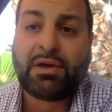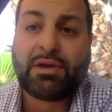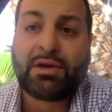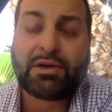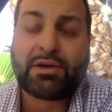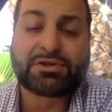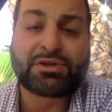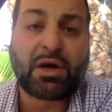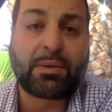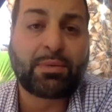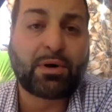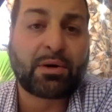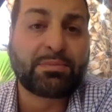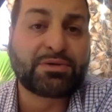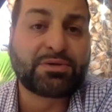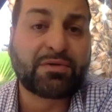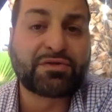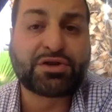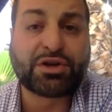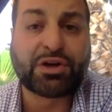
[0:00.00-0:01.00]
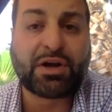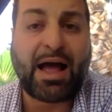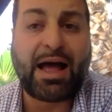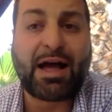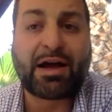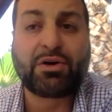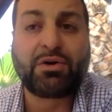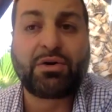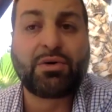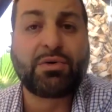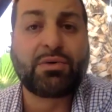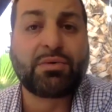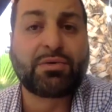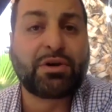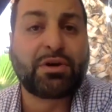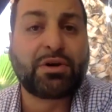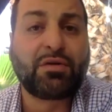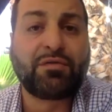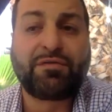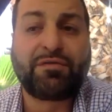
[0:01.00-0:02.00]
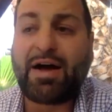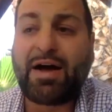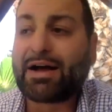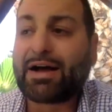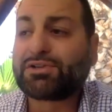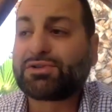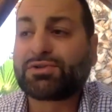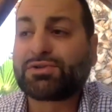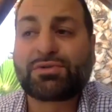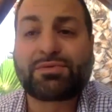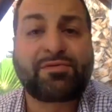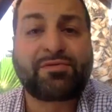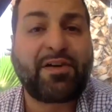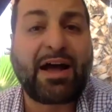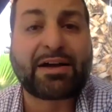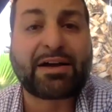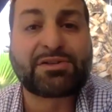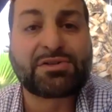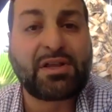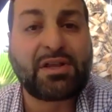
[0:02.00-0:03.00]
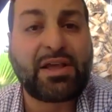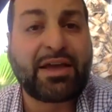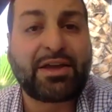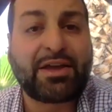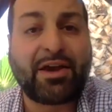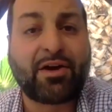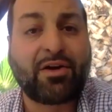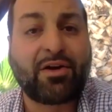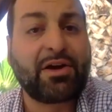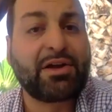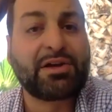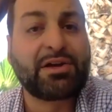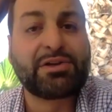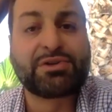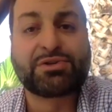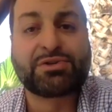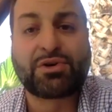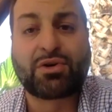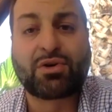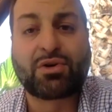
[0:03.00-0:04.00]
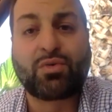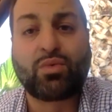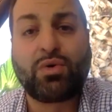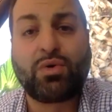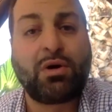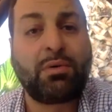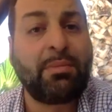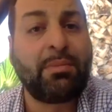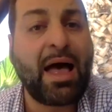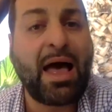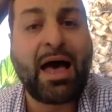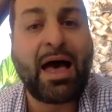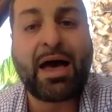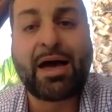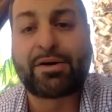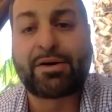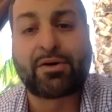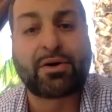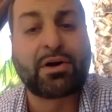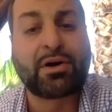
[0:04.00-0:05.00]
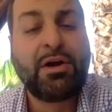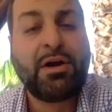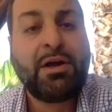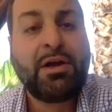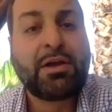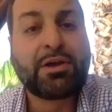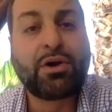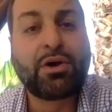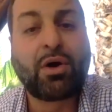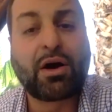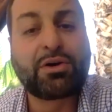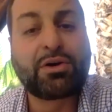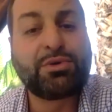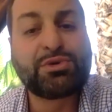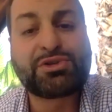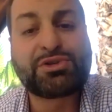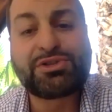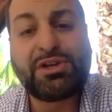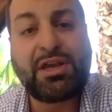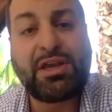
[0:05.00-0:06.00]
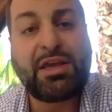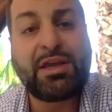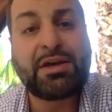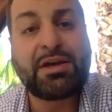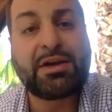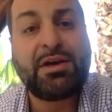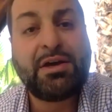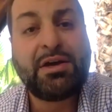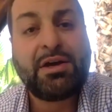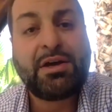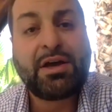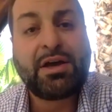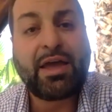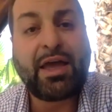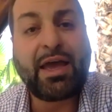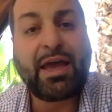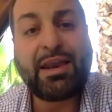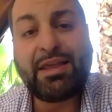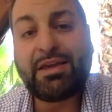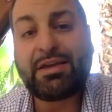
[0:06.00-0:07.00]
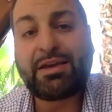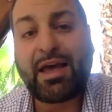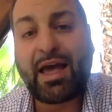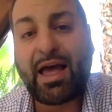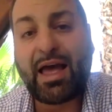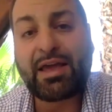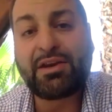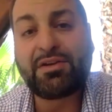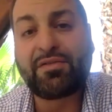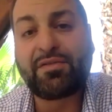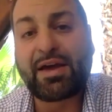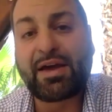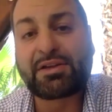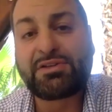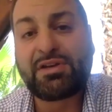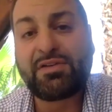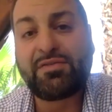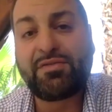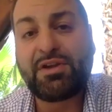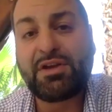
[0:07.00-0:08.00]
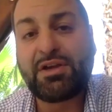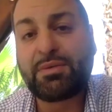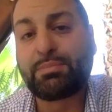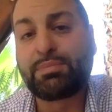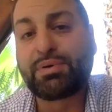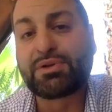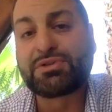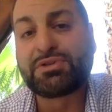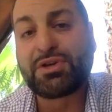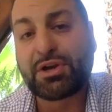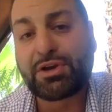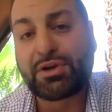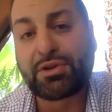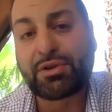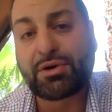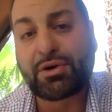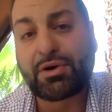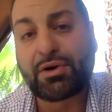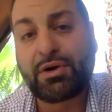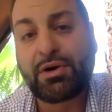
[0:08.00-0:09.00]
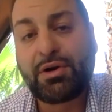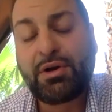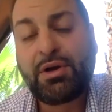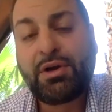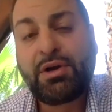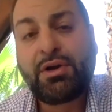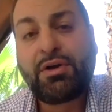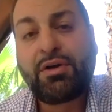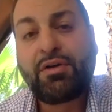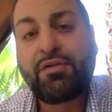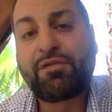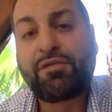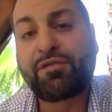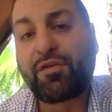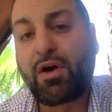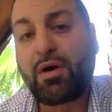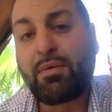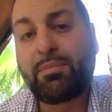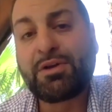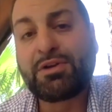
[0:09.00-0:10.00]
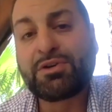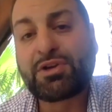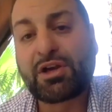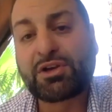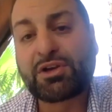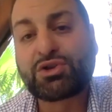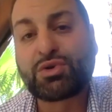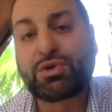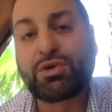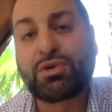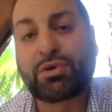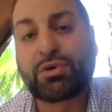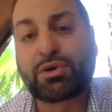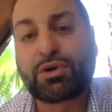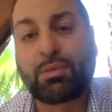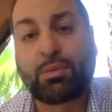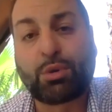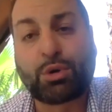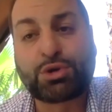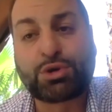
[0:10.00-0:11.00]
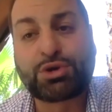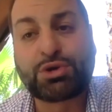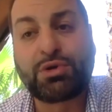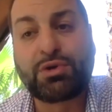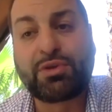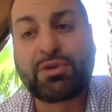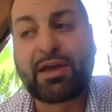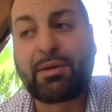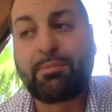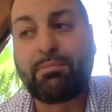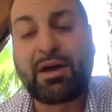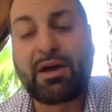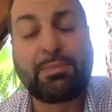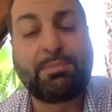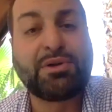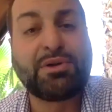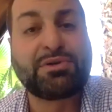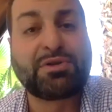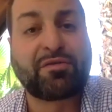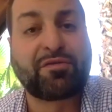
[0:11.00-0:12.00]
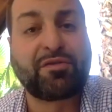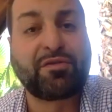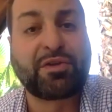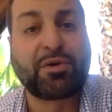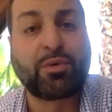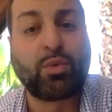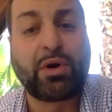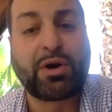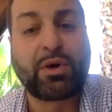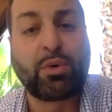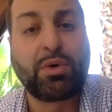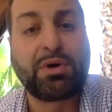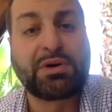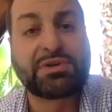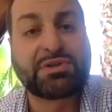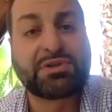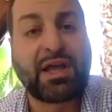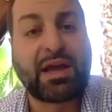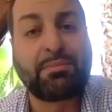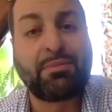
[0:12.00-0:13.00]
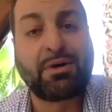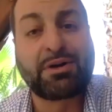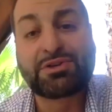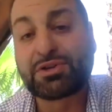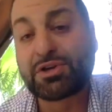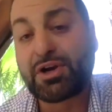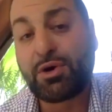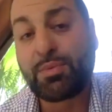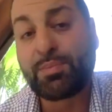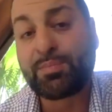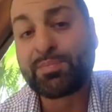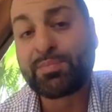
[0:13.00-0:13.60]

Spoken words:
suburbs of Chicago, Fox Lake areas or Wilmette, or, are you seeing any kind of activity in particular from industrial or commercial that might be different than what it was 9 months ago?